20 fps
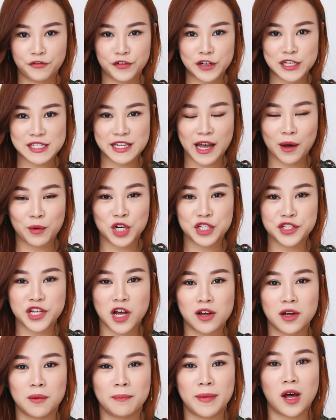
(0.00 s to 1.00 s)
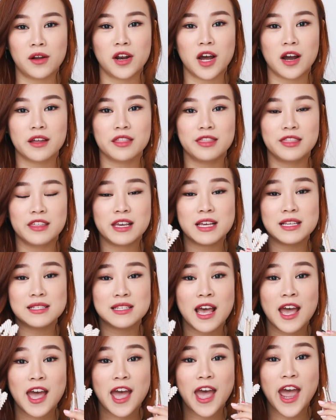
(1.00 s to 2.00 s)
first thing I want to talk about are these
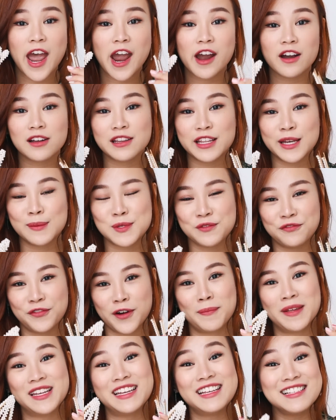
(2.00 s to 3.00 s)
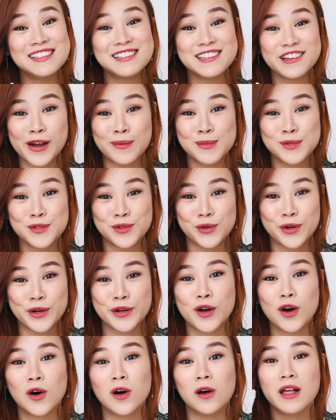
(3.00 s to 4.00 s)
hair clips from an Instagram store
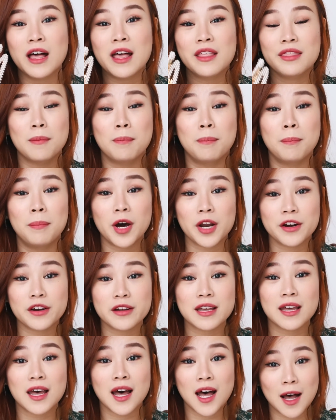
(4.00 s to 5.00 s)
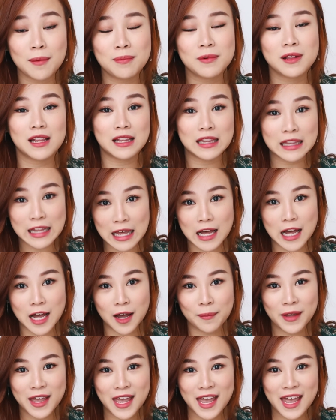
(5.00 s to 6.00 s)
called the BUTTERCUP CLUP,